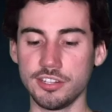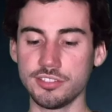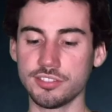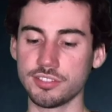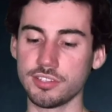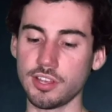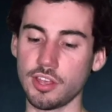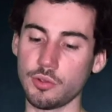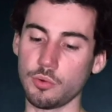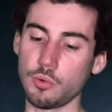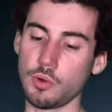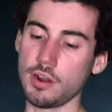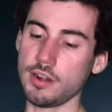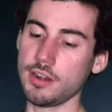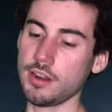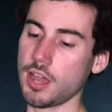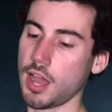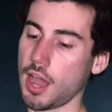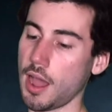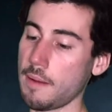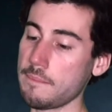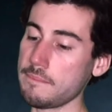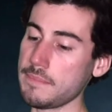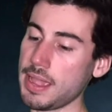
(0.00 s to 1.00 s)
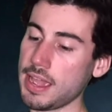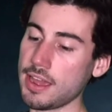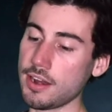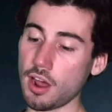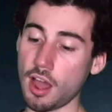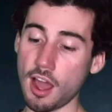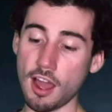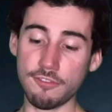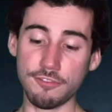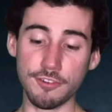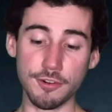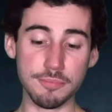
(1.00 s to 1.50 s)
Here's another one. A man
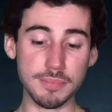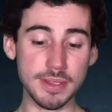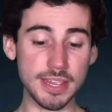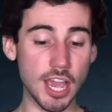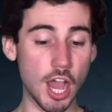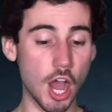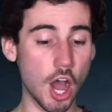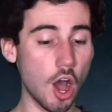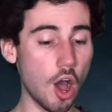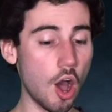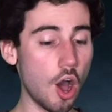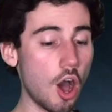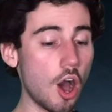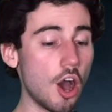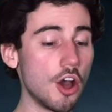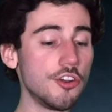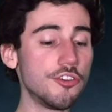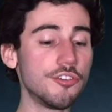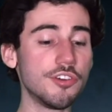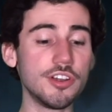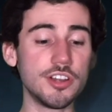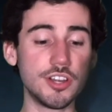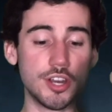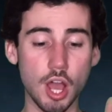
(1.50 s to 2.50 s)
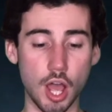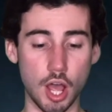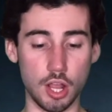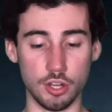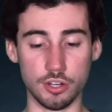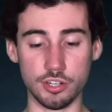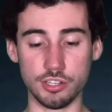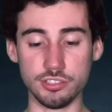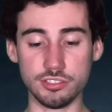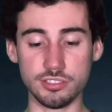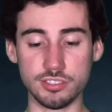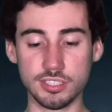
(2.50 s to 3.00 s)
offered me
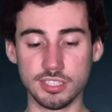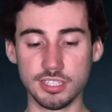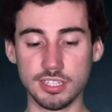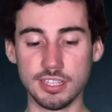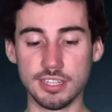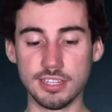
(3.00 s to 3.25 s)
$100